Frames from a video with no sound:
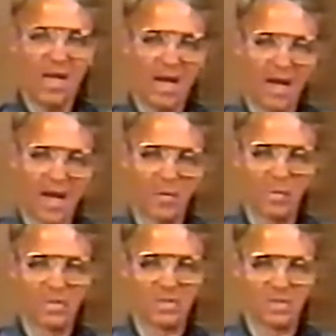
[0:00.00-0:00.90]
I
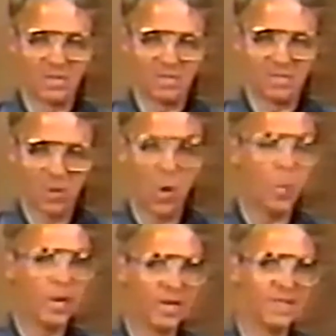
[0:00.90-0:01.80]
was
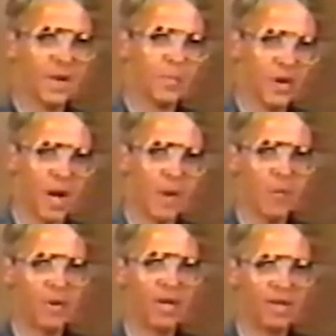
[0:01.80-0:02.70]
hoping that sometime I
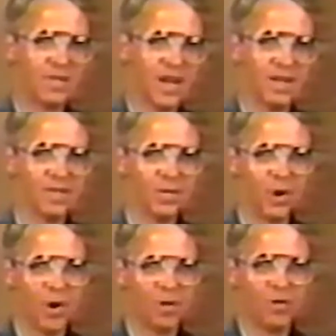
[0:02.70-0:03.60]
would get a chance to
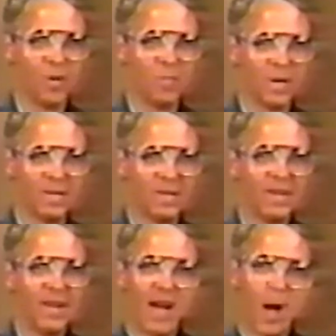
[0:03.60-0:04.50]
talk to him, but
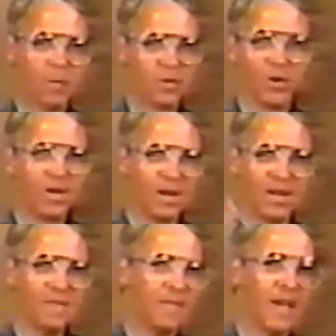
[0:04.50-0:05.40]
I was going to
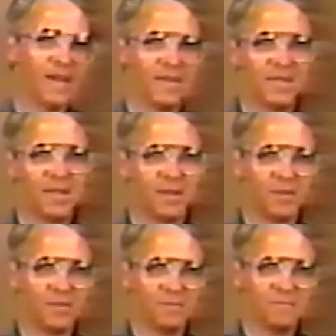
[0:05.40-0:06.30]
leave that
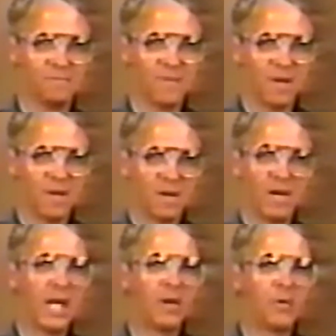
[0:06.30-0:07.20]
until
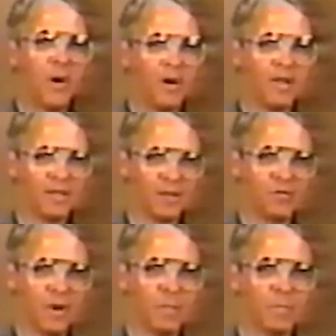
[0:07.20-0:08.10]
later on in the
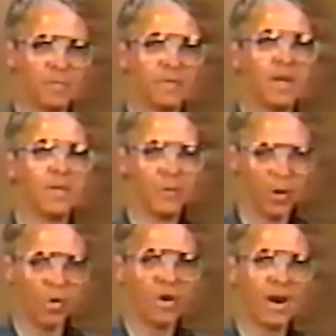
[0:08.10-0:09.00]
trip, if the
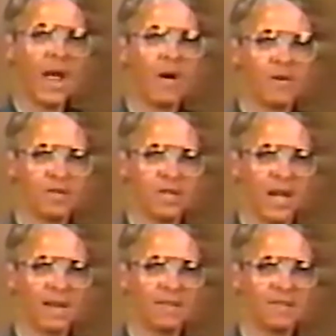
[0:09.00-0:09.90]
Lord allowed a
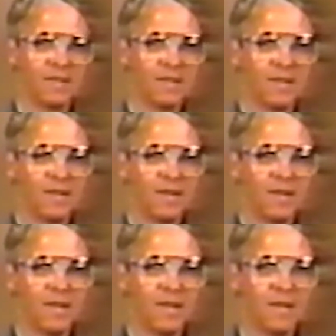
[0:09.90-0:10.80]
chance.
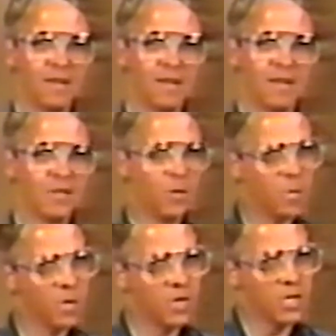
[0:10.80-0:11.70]
So
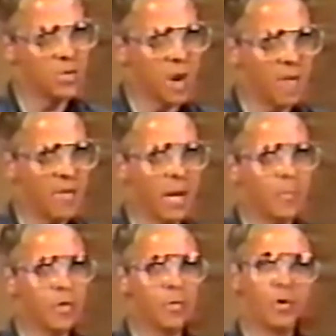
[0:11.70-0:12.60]
we're just driving up
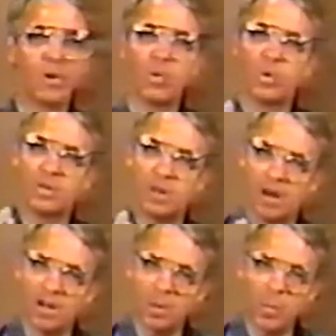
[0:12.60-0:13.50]
the road, and we're
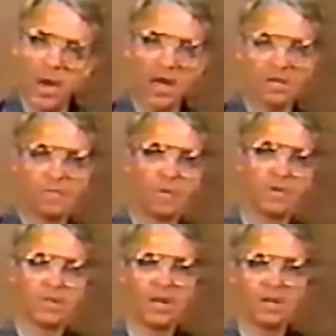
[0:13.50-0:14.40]
starting to pass Fort
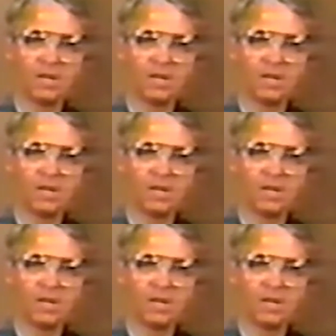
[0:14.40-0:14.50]
St.